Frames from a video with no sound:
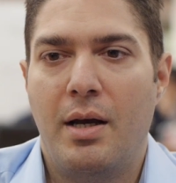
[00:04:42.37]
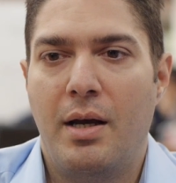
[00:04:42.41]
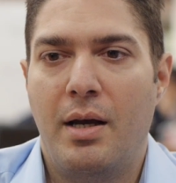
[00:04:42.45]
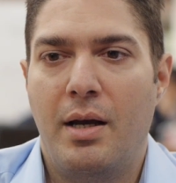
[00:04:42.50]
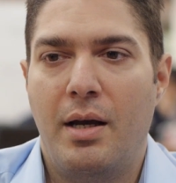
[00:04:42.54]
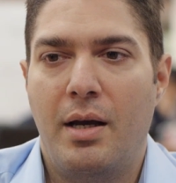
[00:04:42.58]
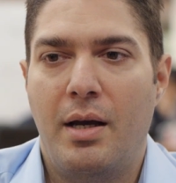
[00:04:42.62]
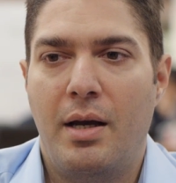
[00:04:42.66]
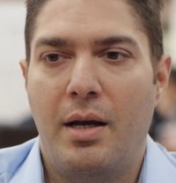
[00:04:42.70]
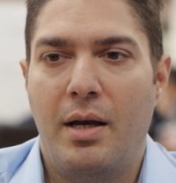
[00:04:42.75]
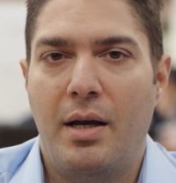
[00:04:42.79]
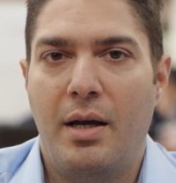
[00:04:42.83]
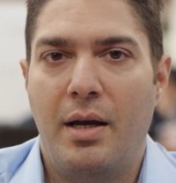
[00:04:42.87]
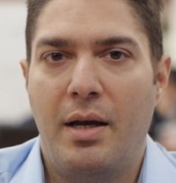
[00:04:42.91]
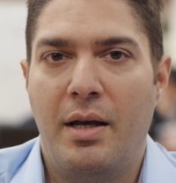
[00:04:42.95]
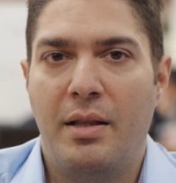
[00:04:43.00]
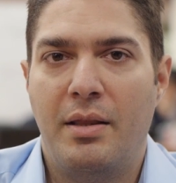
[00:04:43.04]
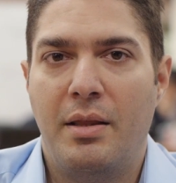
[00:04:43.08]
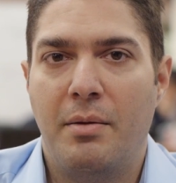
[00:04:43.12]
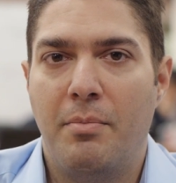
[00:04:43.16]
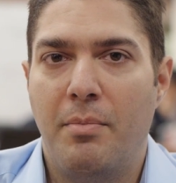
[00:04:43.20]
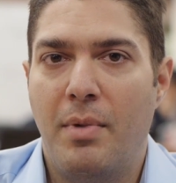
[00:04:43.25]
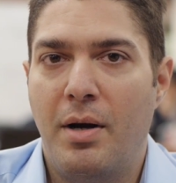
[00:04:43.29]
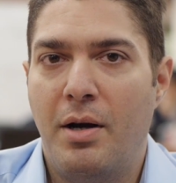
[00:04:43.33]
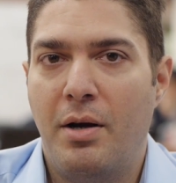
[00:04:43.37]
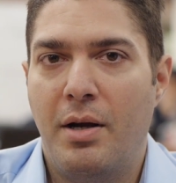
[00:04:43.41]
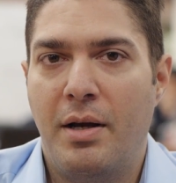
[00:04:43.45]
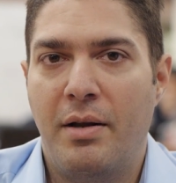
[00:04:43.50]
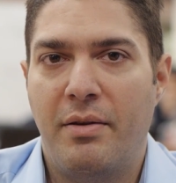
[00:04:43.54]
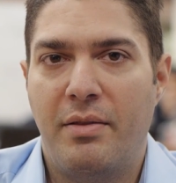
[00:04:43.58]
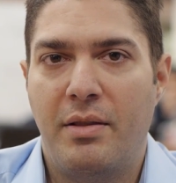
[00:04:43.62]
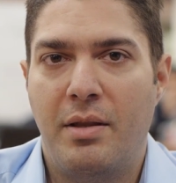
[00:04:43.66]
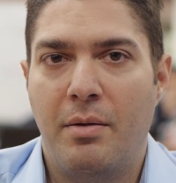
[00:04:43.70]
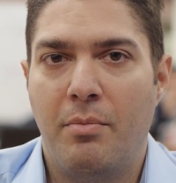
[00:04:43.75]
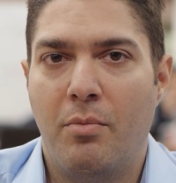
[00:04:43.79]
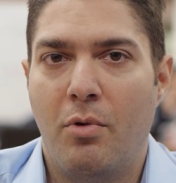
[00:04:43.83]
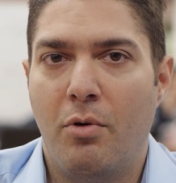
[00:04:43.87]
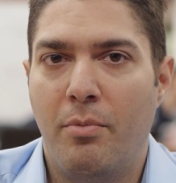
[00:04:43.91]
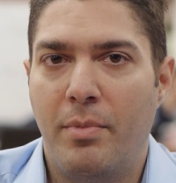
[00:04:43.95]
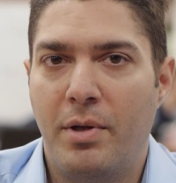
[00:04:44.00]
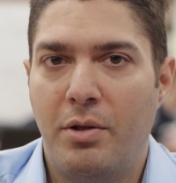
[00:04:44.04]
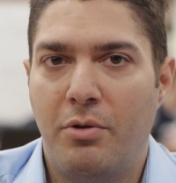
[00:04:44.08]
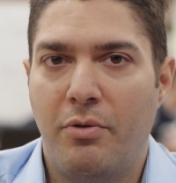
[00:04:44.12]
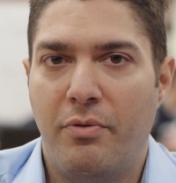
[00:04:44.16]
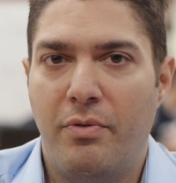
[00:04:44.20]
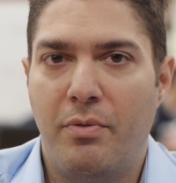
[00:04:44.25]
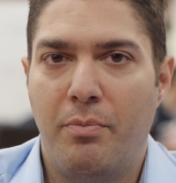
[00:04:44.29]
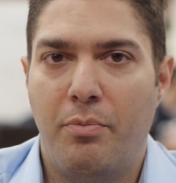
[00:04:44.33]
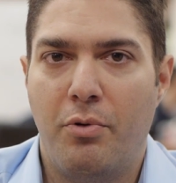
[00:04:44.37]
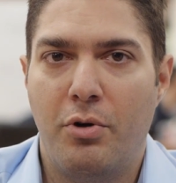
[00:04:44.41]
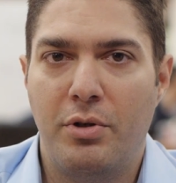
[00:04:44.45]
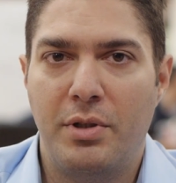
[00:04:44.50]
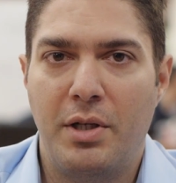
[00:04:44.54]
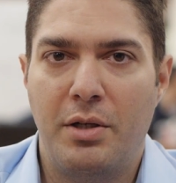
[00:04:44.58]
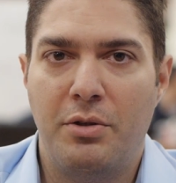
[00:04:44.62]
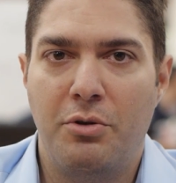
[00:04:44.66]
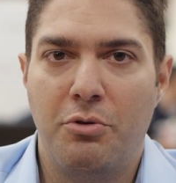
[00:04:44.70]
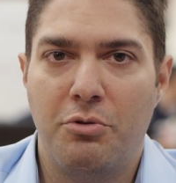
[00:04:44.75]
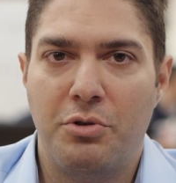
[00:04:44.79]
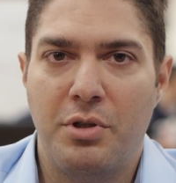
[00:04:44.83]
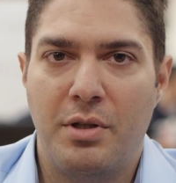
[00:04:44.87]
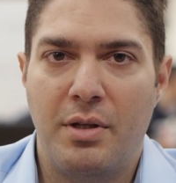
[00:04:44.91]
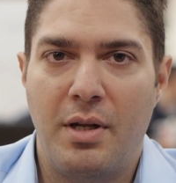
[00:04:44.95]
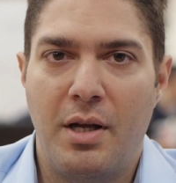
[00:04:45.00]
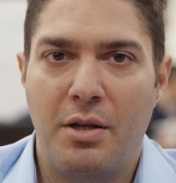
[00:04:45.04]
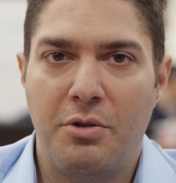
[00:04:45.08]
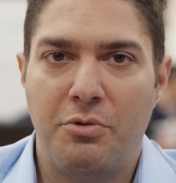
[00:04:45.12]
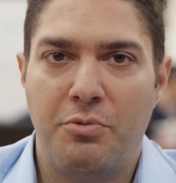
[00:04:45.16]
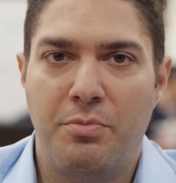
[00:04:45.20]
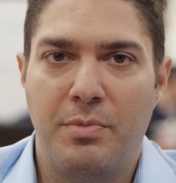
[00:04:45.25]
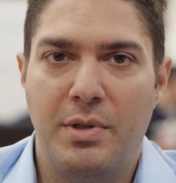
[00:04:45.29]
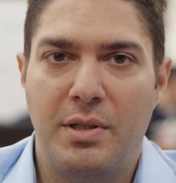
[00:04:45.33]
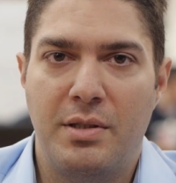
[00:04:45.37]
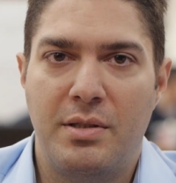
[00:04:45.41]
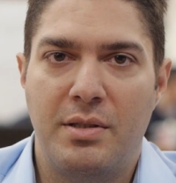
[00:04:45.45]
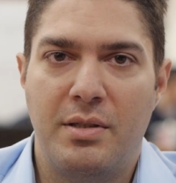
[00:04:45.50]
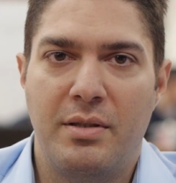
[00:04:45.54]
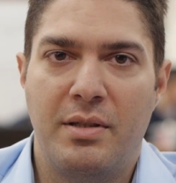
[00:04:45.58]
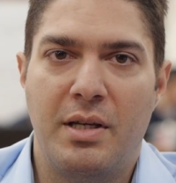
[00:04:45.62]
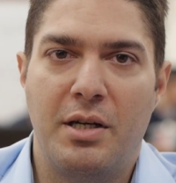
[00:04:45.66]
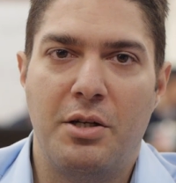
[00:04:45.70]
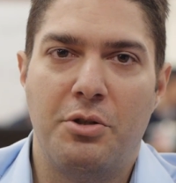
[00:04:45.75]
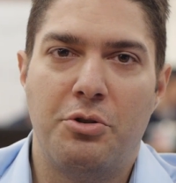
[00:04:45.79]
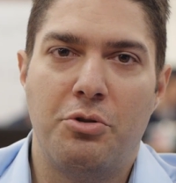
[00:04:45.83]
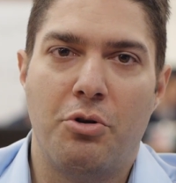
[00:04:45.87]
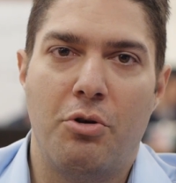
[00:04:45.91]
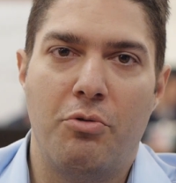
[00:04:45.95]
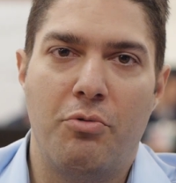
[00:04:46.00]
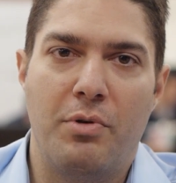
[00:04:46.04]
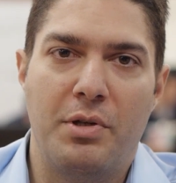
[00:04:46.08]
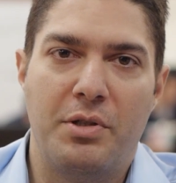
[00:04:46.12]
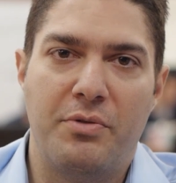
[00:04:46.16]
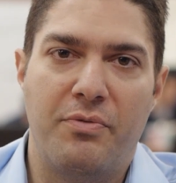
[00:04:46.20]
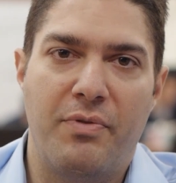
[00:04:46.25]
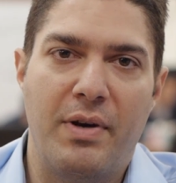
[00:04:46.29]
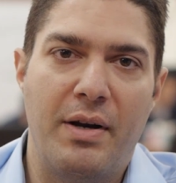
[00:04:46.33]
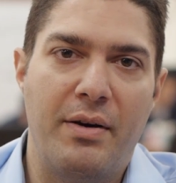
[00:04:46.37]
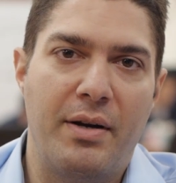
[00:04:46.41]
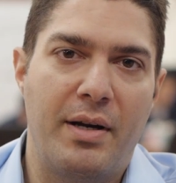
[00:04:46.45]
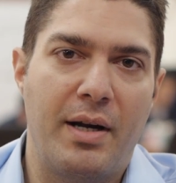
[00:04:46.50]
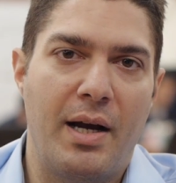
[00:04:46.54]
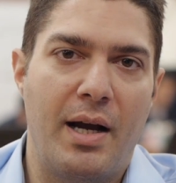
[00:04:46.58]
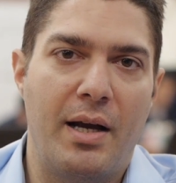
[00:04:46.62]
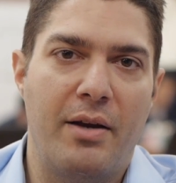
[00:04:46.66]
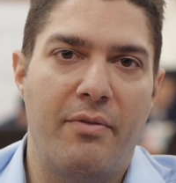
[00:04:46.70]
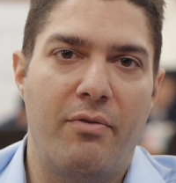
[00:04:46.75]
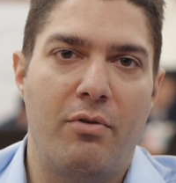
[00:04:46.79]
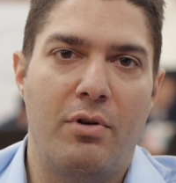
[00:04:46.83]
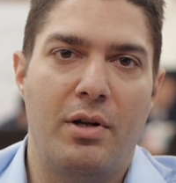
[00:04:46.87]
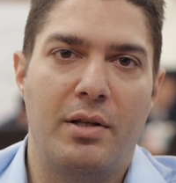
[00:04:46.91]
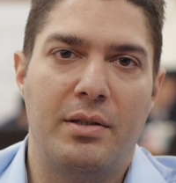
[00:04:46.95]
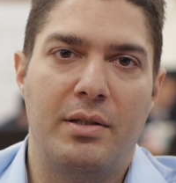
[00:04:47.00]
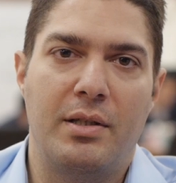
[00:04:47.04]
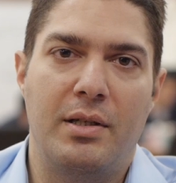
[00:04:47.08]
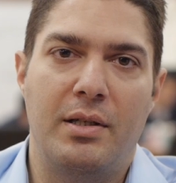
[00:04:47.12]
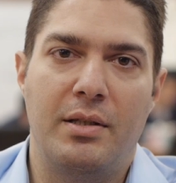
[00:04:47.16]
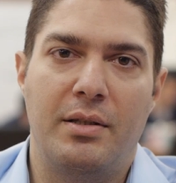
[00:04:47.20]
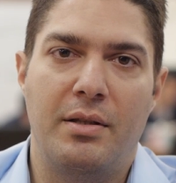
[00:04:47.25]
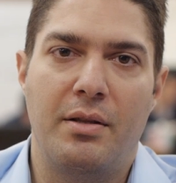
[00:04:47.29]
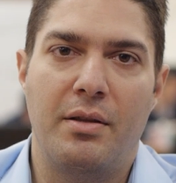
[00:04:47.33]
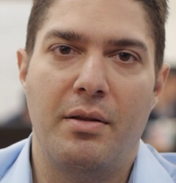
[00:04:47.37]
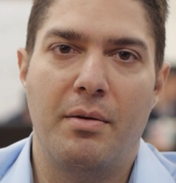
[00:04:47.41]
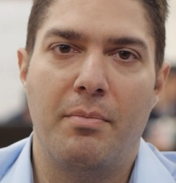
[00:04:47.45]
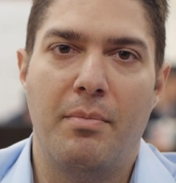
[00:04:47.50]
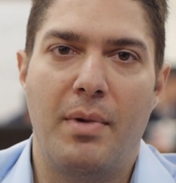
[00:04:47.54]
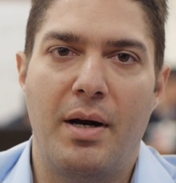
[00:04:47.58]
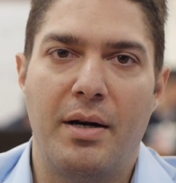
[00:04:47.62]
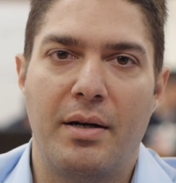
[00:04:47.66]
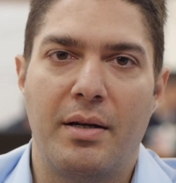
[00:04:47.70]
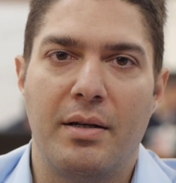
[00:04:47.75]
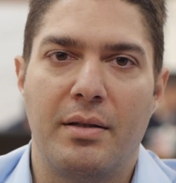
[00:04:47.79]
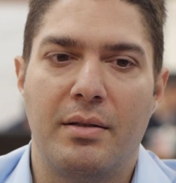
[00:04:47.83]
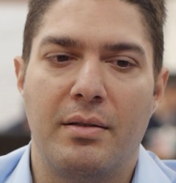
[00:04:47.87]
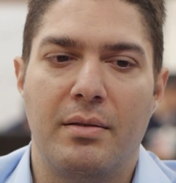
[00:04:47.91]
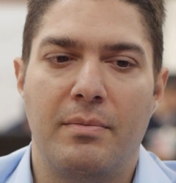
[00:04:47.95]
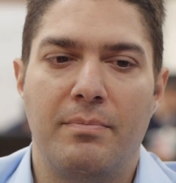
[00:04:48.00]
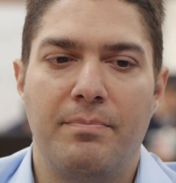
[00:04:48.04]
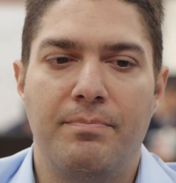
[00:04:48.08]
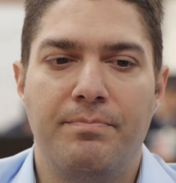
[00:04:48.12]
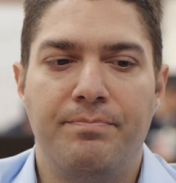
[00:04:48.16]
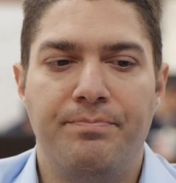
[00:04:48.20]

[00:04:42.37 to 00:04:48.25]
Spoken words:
at the moment of important news announcements, there is always very high volatility in the market.